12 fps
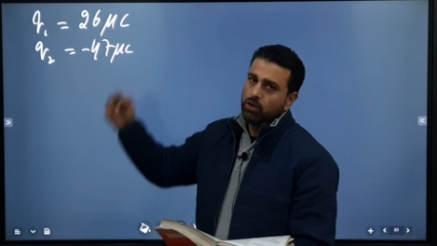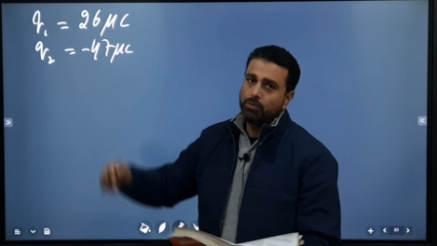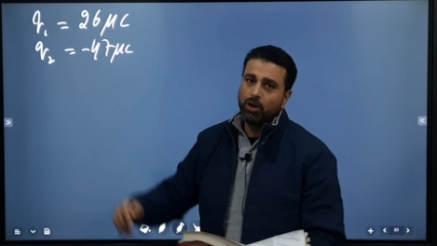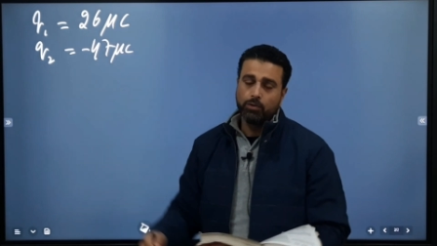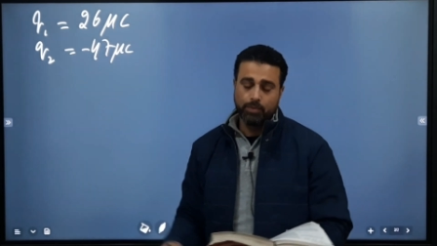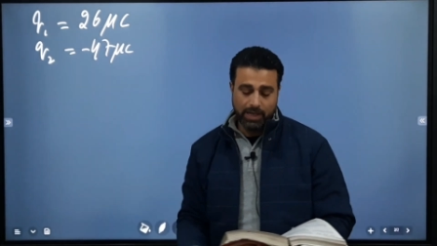we have to
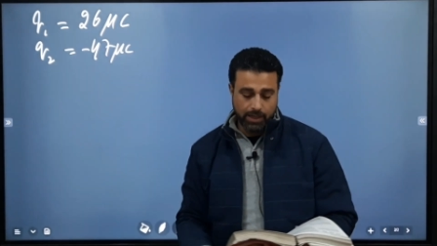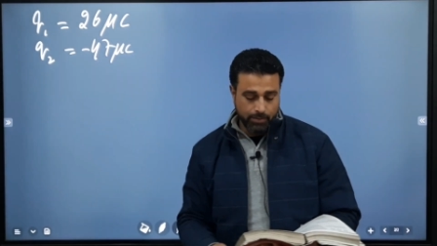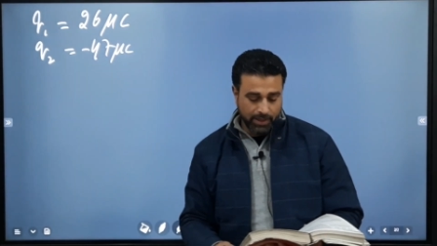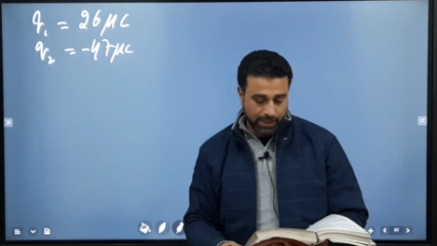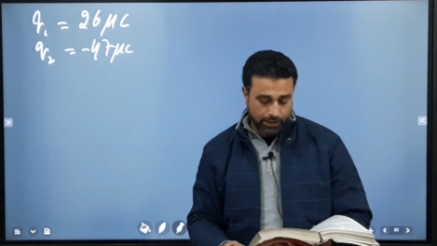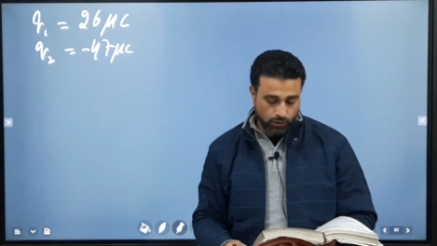multiply it
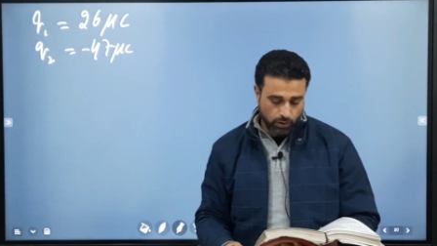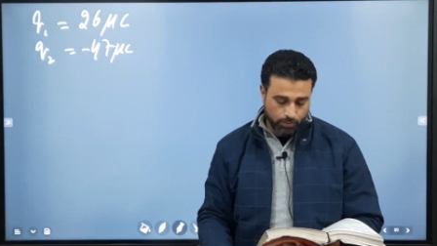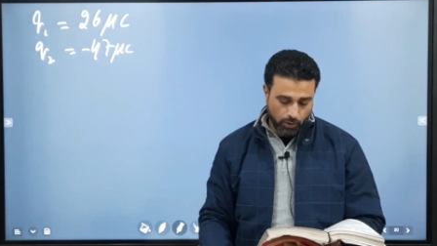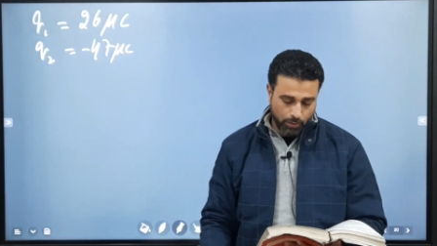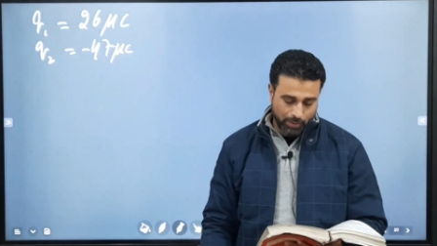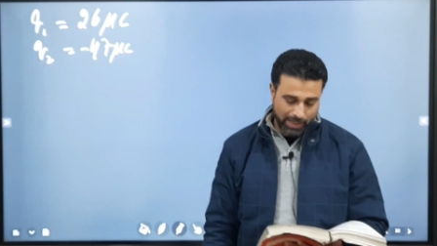by 10 to the
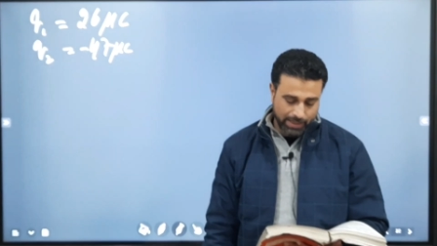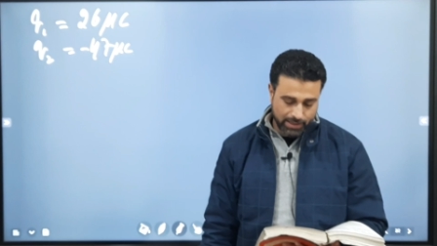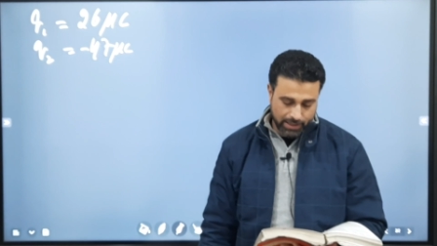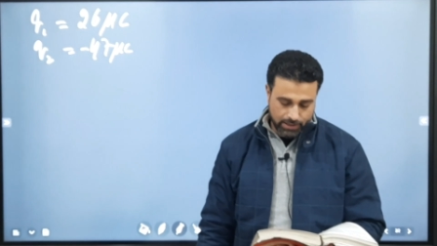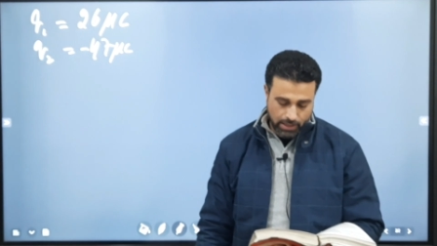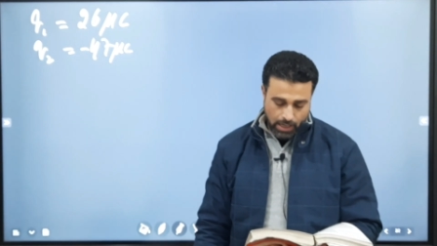power minus
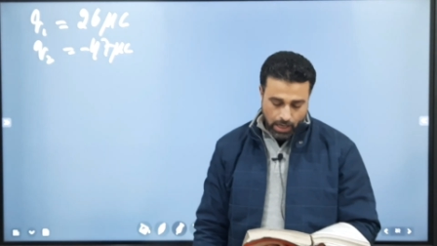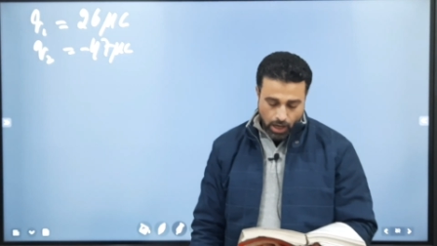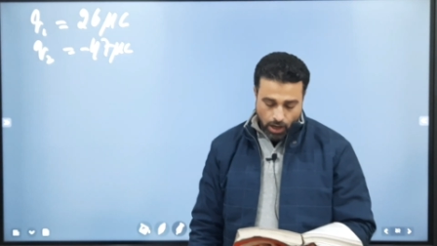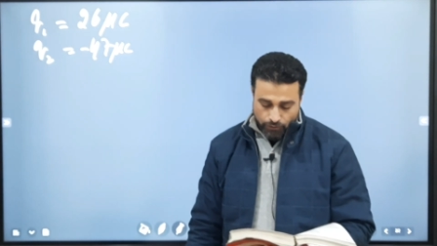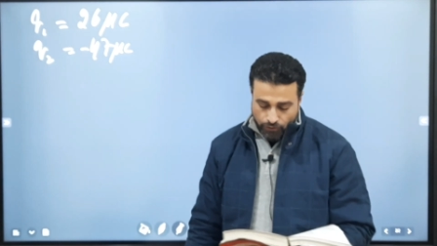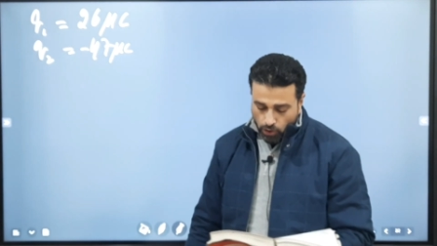6.
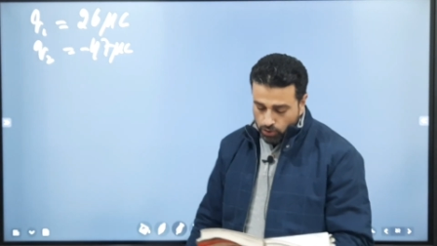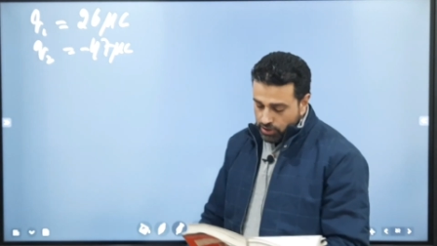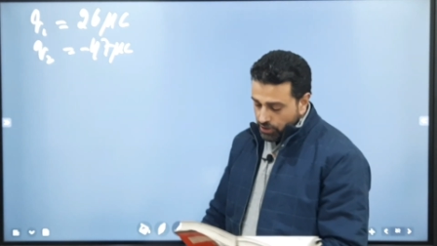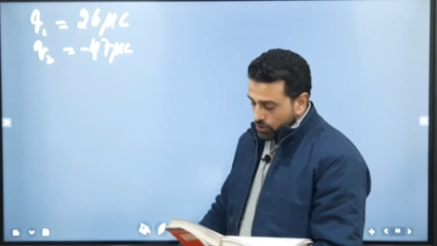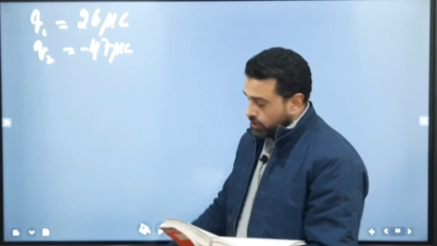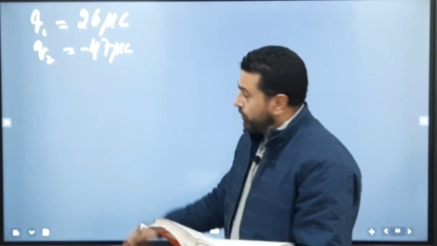
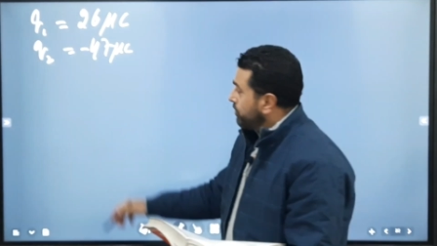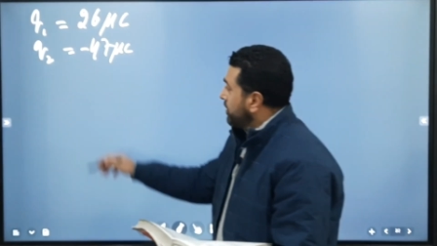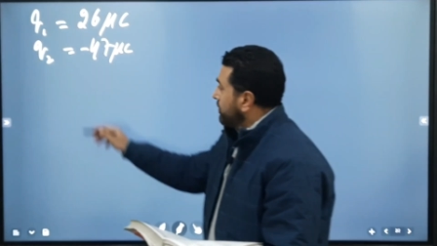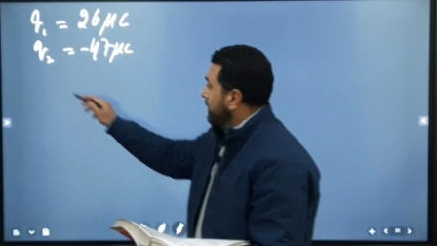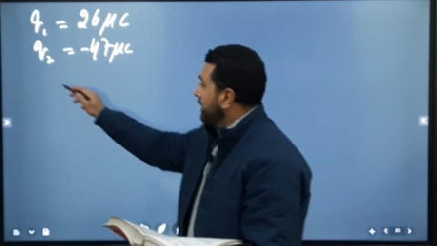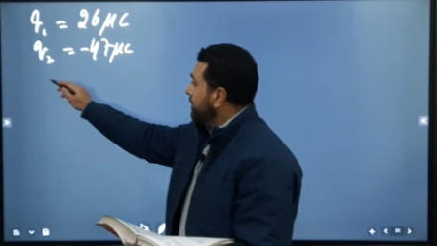Force is given
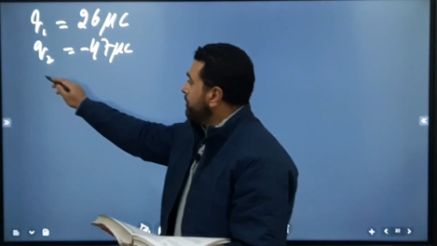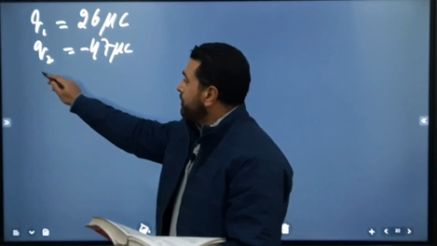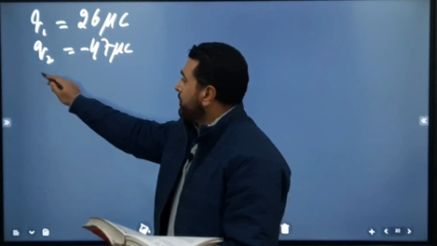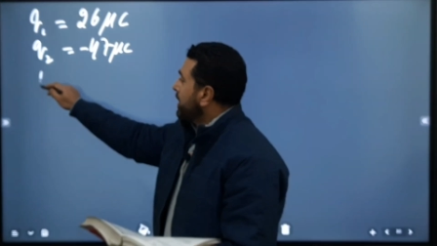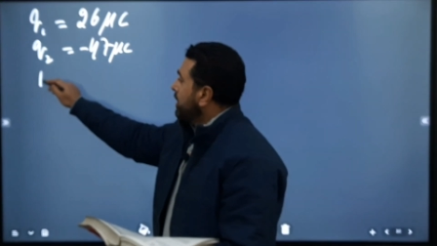between them.